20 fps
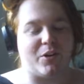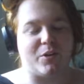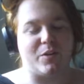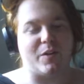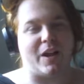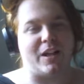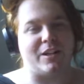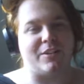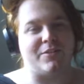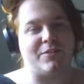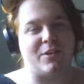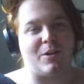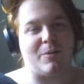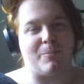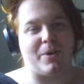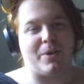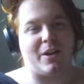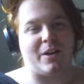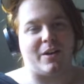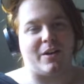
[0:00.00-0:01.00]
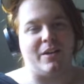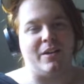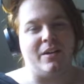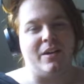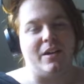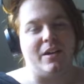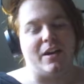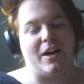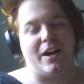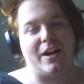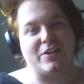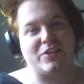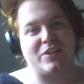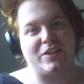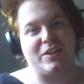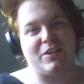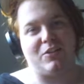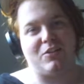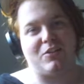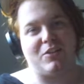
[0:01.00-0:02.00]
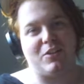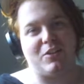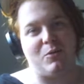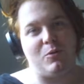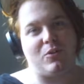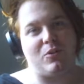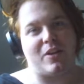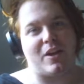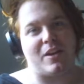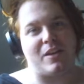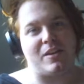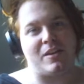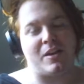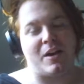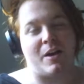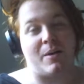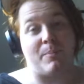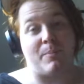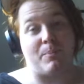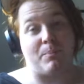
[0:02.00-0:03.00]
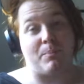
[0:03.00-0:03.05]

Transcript: I've gotten a hell of a lot better. I actually used to use a